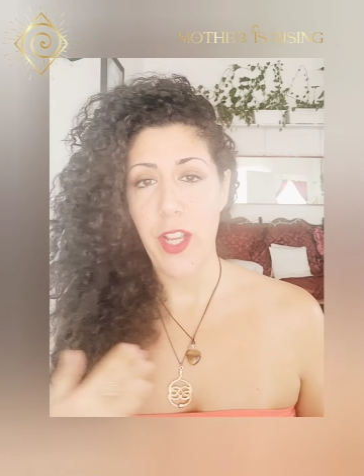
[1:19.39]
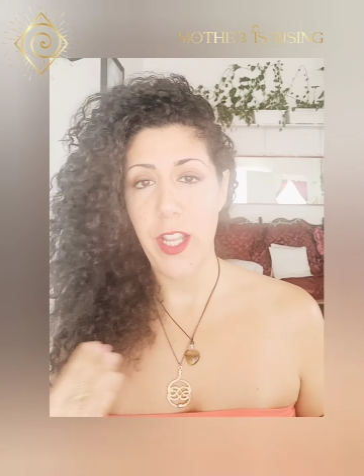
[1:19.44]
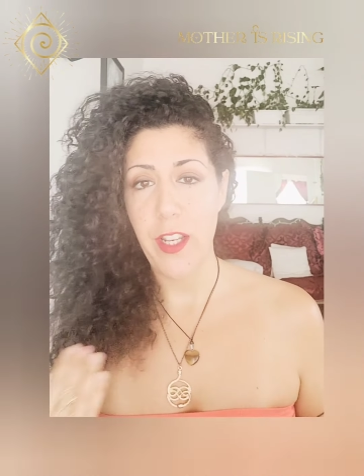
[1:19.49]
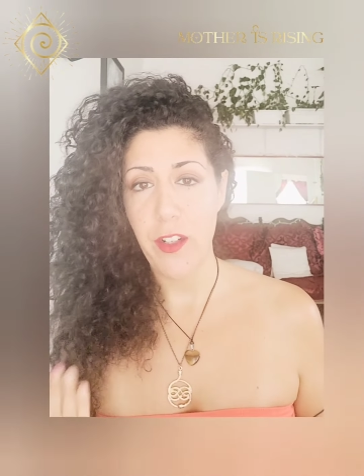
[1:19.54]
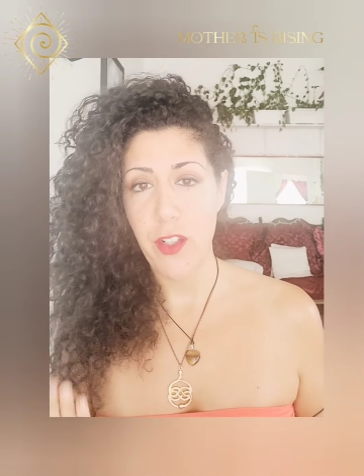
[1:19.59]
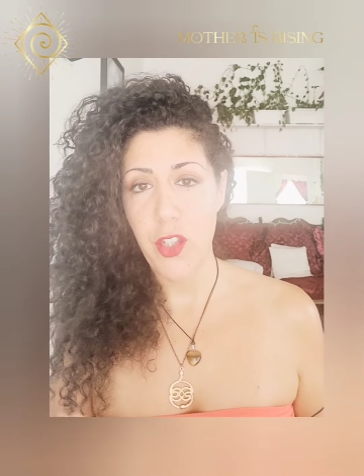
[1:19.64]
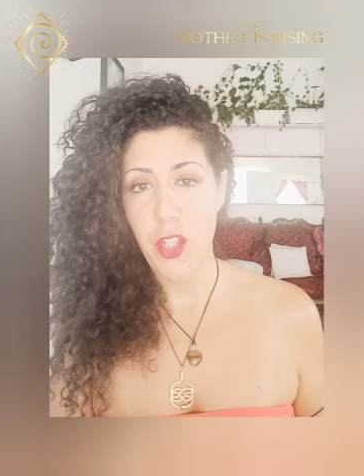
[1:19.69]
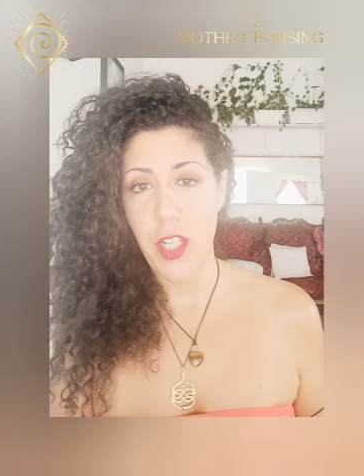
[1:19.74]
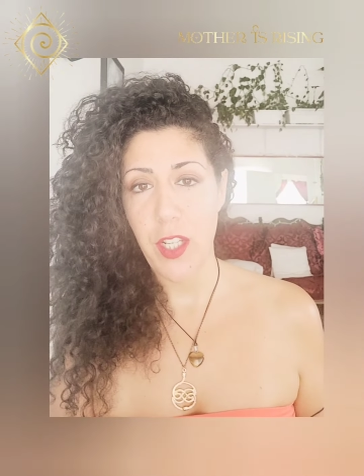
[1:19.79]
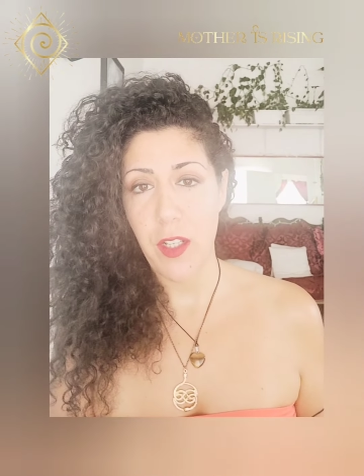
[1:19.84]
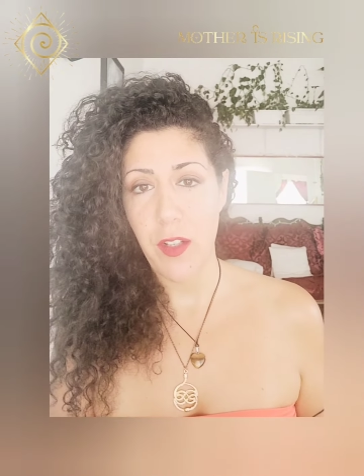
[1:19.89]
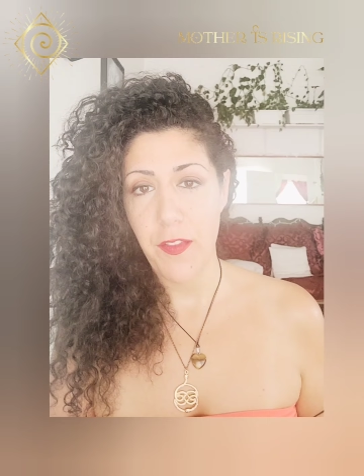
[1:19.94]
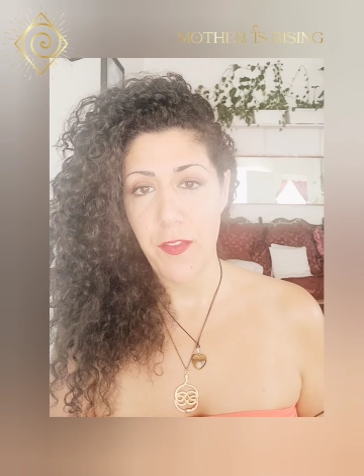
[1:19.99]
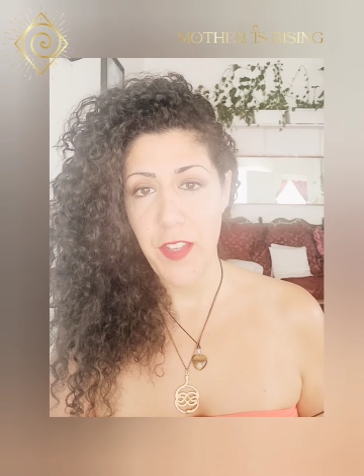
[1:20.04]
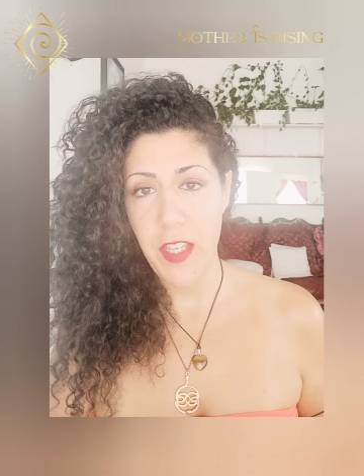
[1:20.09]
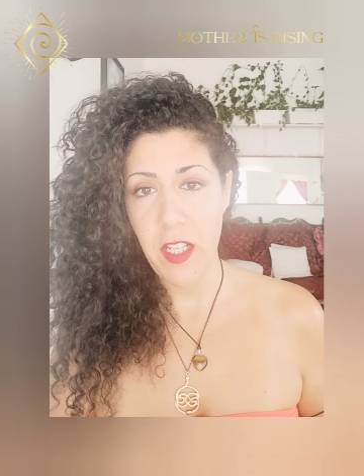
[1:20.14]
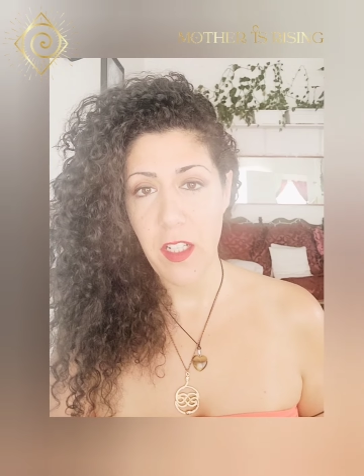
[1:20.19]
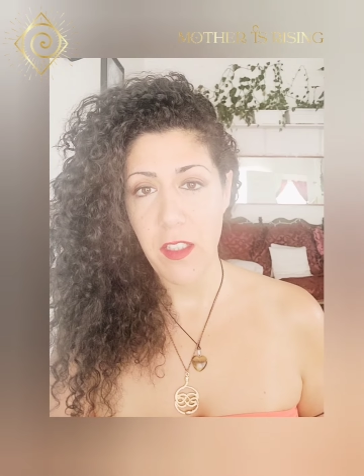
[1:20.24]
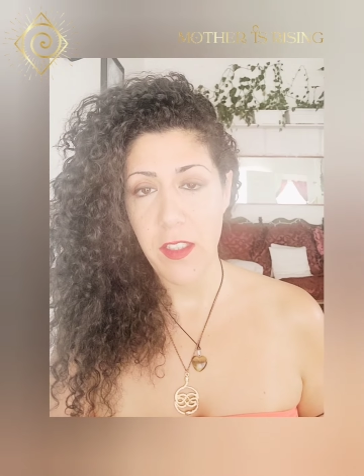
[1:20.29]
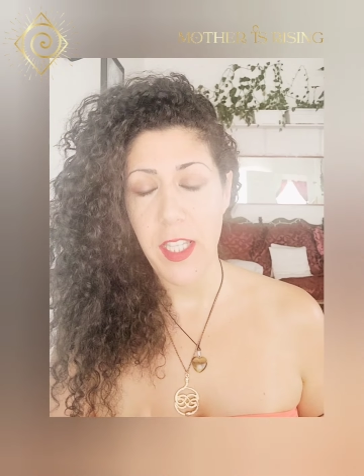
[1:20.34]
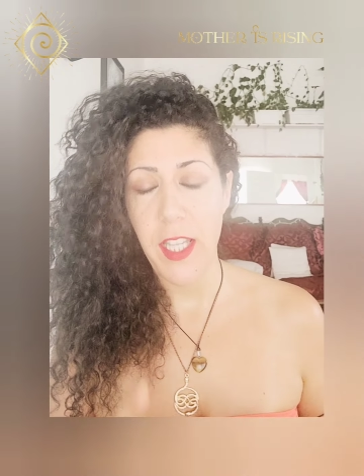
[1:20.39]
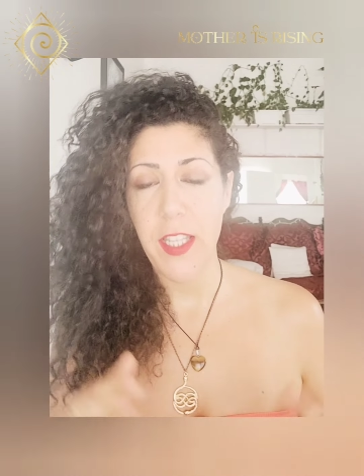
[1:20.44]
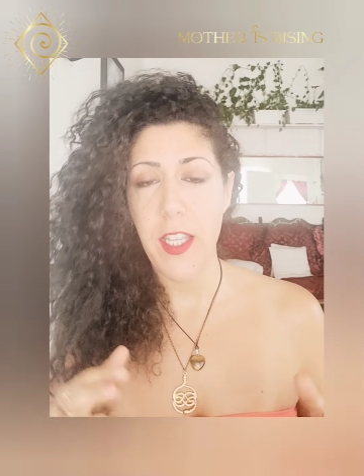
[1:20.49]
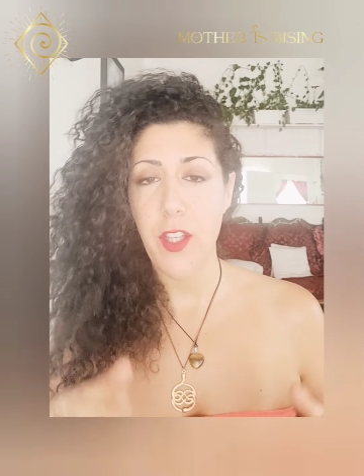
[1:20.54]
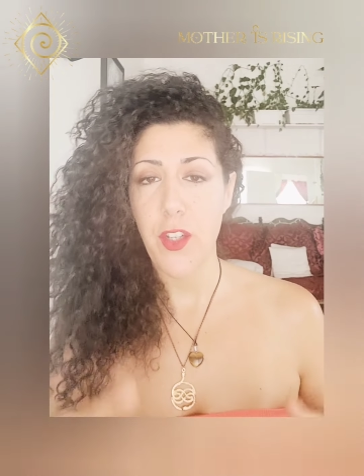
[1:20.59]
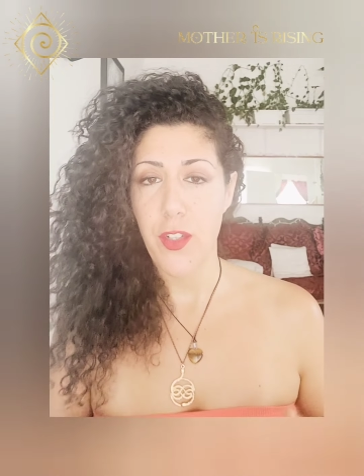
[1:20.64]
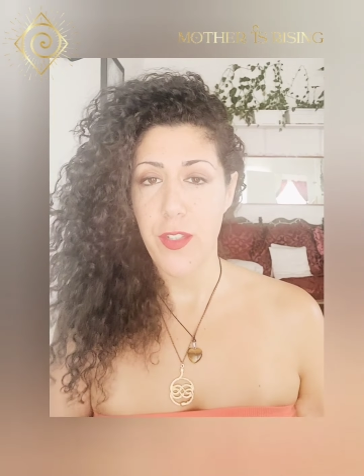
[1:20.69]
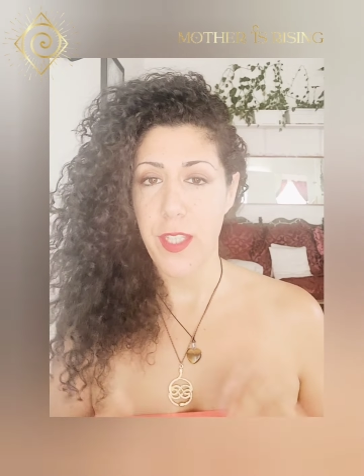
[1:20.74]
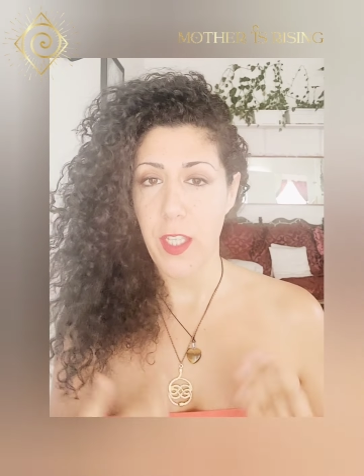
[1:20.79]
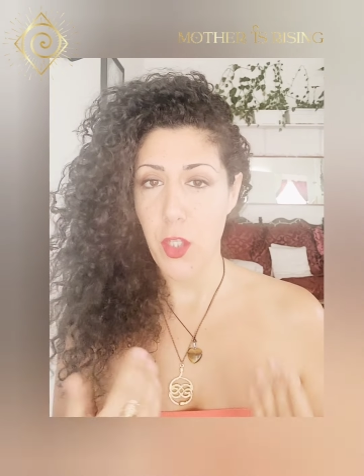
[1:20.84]
energetic field and in
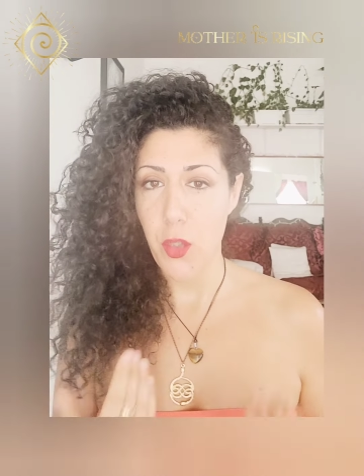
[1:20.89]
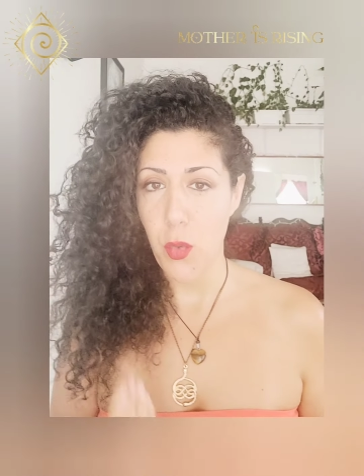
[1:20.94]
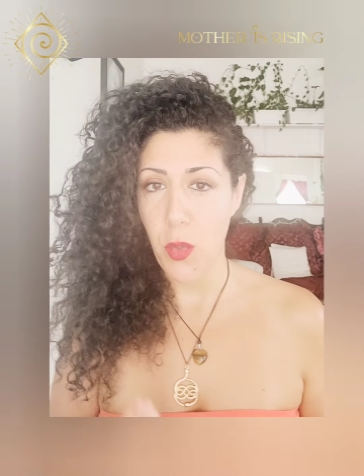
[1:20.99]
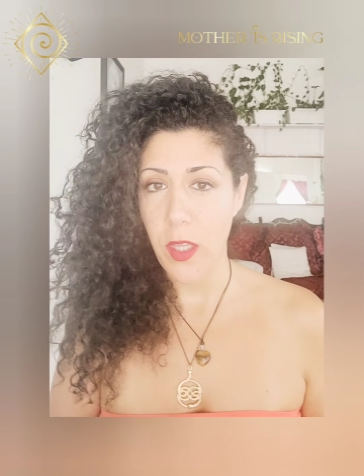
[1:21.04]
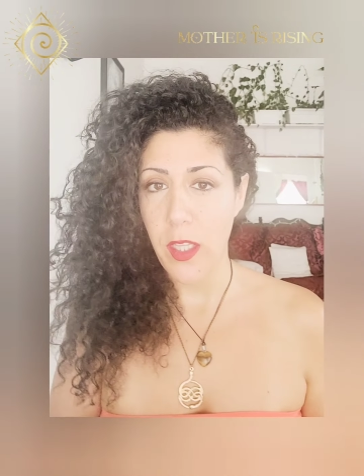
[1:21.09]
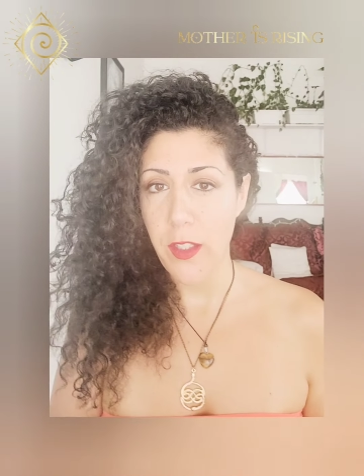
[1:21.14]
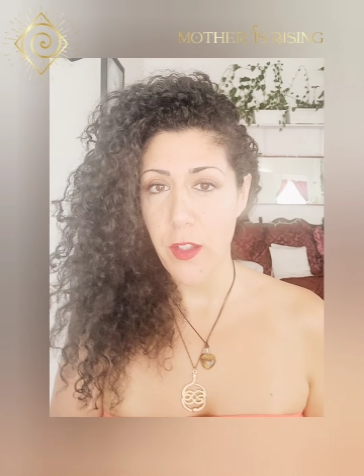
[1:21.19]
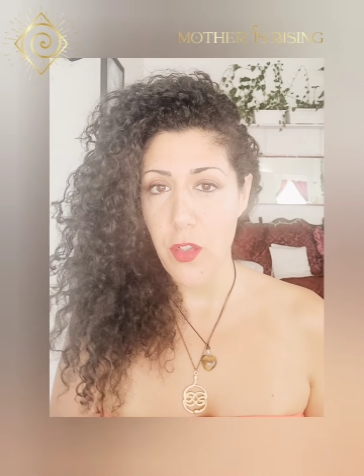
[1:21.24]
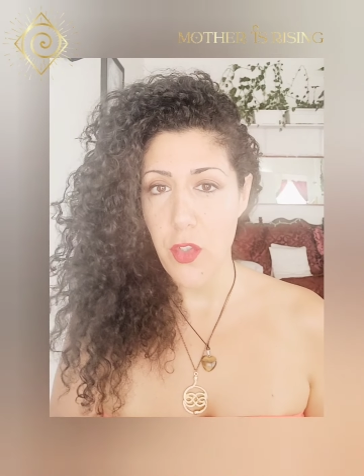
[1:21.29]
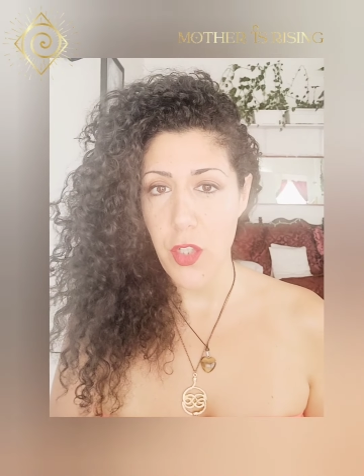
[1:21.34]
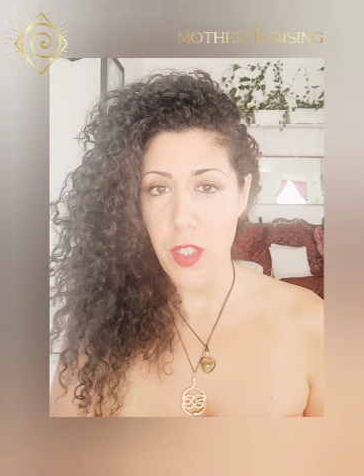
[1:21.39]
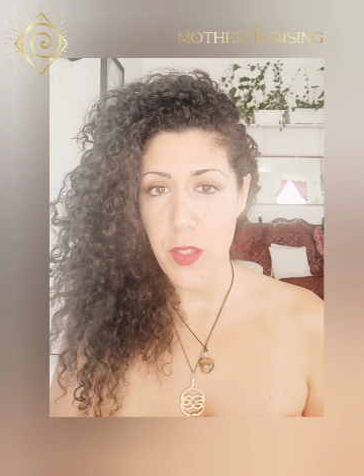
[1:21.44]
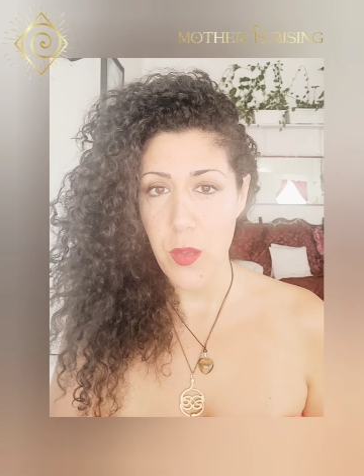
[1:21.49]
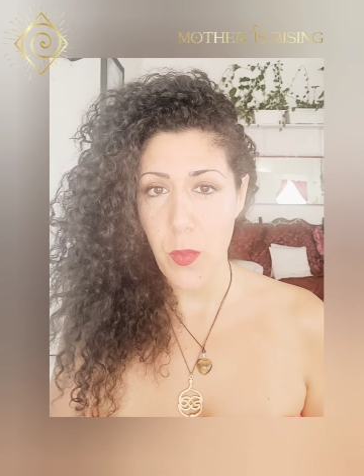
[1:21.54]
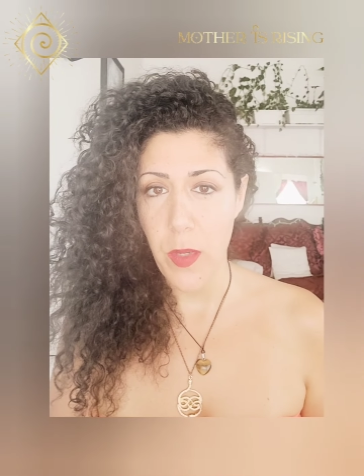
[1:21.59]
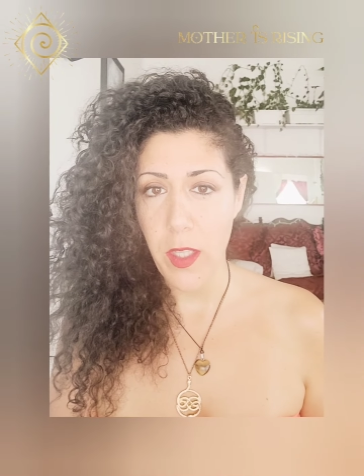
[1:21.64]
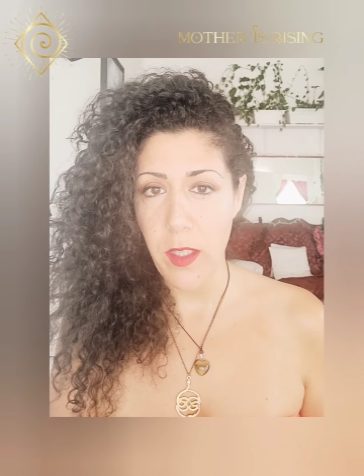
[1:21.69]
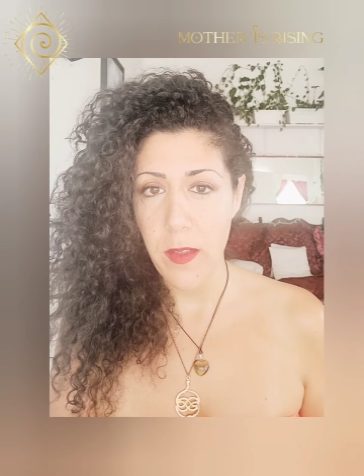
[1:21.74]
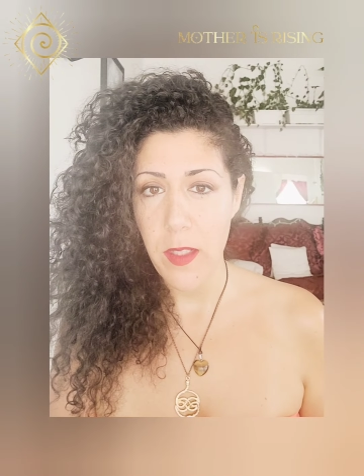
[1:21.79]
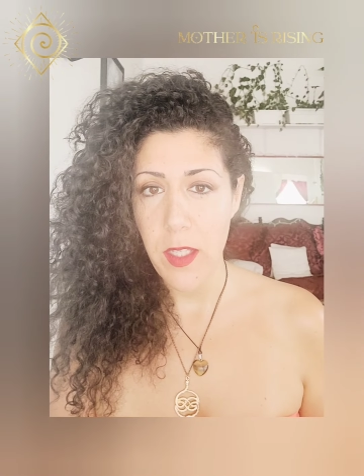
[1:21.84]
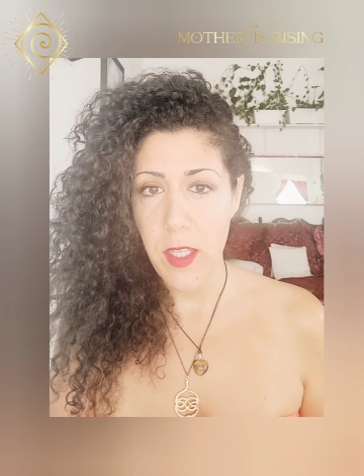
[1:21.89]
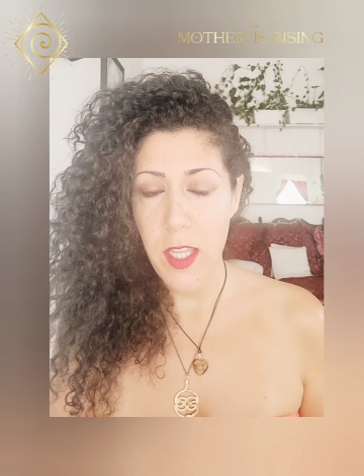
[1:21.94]
your sexual energy as well.